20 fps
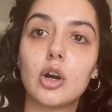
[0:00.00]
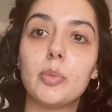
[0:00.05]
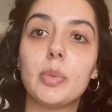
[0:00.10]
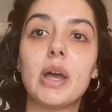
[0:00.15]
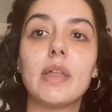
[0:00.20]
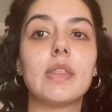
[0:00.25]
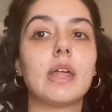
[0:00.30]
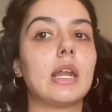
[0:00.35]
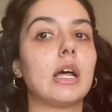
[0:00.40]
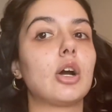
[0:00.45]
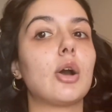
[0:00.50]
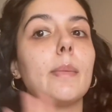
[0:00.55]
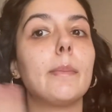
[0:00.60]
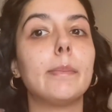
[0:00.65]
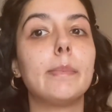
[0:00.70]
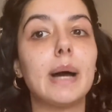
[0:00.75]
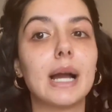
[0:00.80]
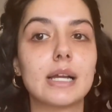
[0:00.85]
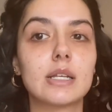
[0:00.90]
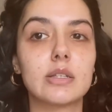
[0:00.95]
and then I'll come
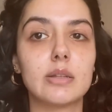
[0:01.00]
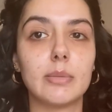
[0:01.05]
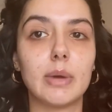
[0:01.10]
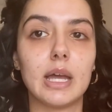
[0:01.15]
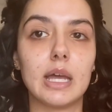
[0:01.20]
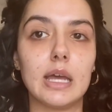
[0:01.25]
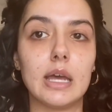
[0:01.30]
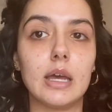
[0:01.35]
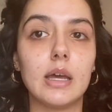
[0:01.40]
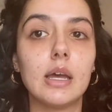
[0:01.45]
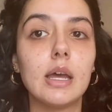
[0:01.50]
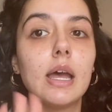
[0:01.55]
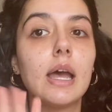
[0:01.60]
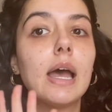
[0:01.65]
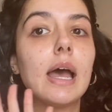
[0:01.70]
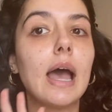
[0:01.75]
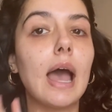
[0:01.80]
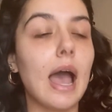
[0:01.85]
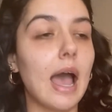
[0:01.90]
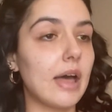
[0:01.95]
back to my hair
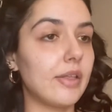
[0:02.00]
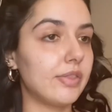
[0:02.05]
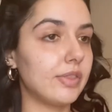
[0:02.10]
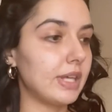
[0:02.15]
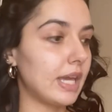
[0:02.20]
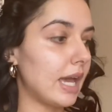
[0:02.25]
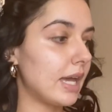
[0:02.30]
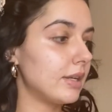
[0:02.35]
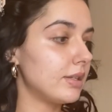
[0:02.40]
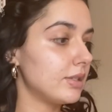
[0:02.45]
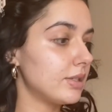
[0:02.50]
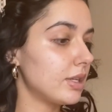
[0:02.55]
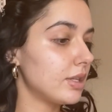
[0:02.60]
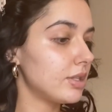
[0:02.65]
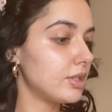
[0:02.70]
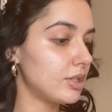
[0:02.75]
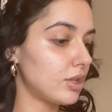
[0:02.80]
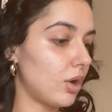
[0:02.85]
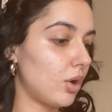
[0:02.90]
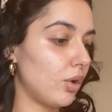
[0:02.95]
at the end.
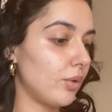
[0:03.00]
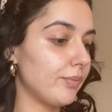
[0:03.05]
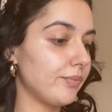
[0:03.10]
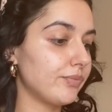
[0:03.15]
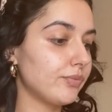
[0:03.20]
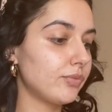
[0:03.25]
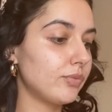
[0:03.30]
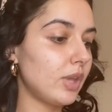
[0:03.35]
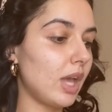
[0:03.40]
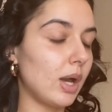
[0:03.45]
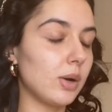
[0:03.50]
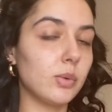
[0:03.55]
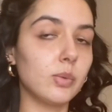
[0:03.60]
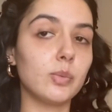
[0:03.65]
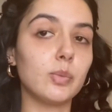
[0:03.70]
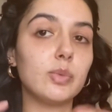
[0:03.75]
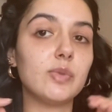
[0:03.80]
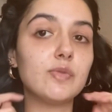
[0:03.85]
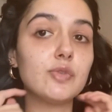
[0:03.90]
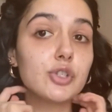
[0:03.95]
So yeah,
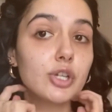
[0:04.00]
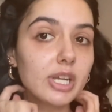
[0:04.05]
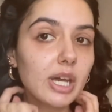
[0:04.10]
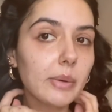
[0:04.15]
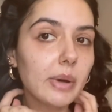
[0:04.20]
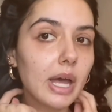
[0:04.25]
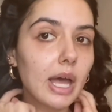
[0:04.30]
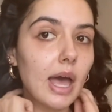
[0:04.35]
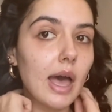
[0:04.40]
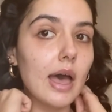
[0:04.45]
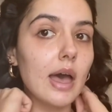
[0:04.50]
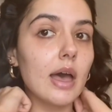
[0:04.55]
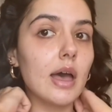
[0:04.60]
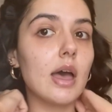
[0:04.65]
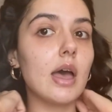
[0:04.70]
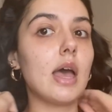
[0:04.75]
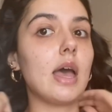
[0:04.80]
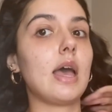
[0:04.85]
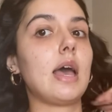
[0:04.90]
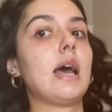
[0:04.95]
we've done our hair
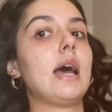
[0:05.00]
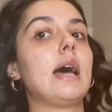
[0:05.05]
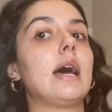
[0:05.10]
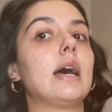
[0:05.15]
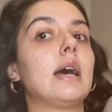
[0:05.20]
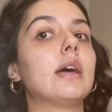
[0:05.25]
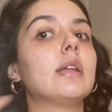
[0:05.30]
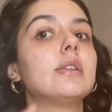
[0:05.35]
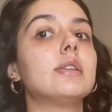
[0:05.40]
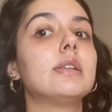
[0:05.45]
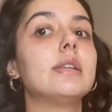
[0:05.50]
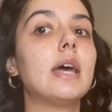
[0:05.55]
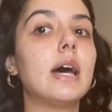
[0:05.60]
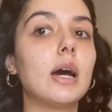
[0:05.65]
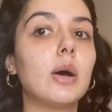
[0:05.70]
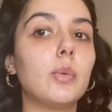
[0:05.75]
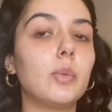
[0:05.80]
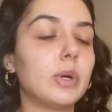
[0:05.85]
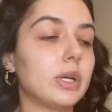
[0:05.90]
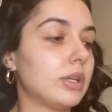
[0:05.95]
and now
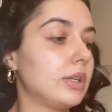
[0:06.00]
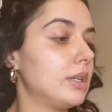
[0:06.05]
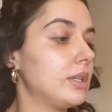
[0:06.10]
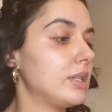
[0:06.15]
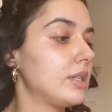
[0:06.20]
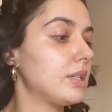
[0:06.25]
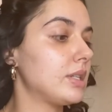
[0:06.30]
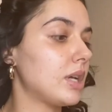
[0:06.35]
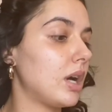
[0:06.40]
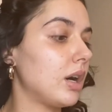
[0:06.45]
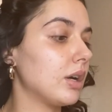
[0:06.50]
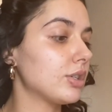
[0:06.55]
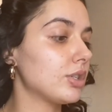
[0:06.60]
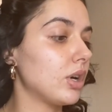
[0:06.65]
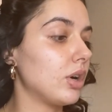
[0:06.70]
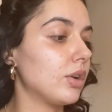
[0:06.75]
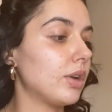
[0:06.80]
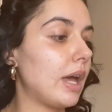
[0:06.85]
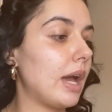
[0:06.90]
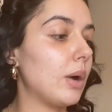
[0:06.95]
we're going to start on
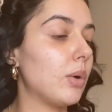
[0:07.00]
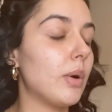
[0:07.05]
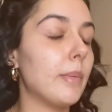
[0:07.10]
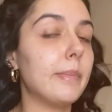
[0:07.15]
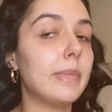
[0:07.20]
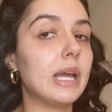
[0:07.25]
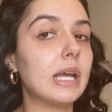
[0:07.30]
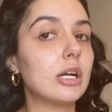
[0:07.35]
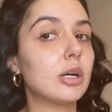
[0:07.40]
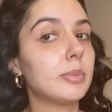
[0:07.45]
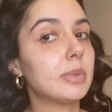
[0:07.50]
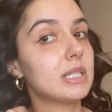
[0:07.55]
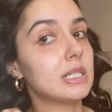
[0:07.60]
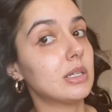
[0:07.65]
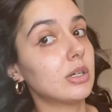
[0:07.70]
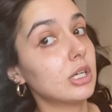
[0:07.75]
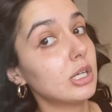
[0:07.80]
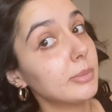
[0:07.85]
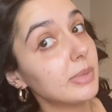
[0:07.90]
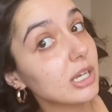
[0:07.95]
our makeup. It's looking a
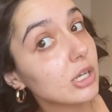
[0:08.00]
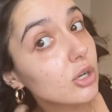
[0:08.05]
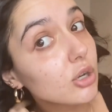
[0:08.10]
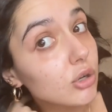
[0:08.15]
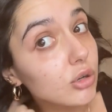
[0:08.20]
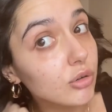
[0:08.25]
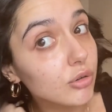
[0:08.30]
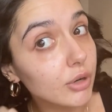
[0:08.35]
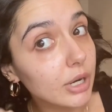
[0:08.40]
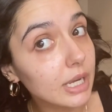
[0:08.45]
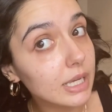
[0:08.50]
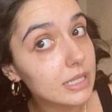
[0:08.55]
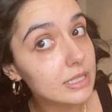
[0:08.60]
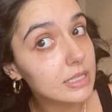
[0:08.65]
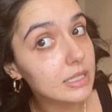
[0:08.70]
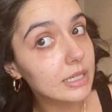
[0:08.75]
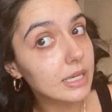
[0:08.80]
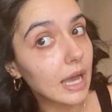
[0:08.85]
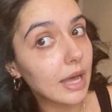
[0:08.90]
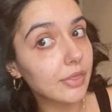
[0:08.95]
bit crazy
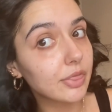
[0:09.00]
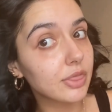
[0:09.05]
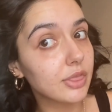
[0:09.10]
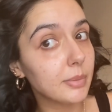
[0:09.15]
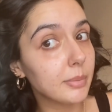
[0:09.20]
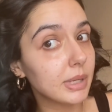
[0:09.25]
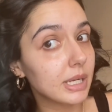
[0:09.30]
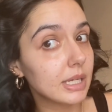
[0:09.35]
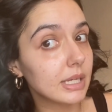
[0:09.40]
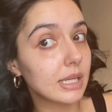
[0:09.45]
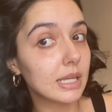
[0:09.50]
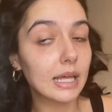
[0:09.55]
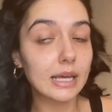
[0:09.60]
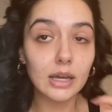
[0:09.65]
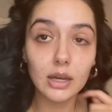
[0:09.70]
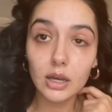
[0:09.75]
at the minute, like